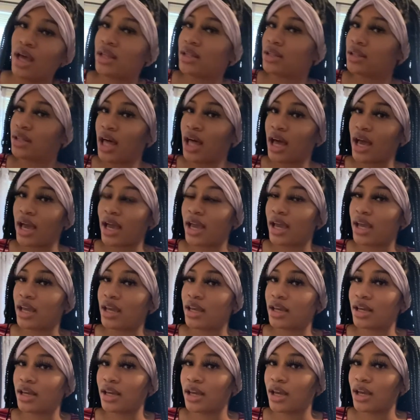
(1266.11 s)

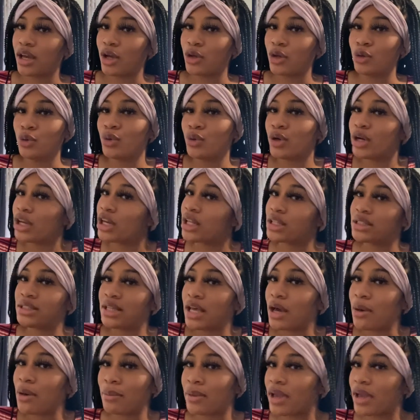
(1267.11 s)
Like, you couldn't
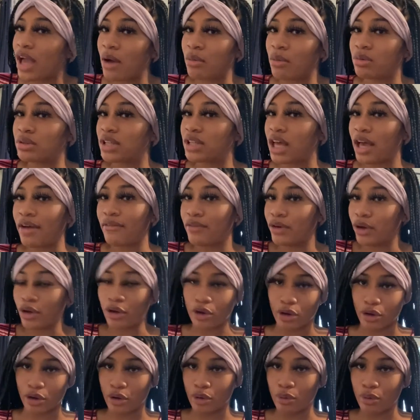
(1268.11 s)
tell me I was having a
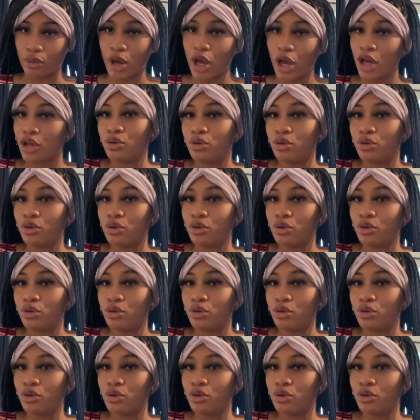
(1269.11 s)
girl.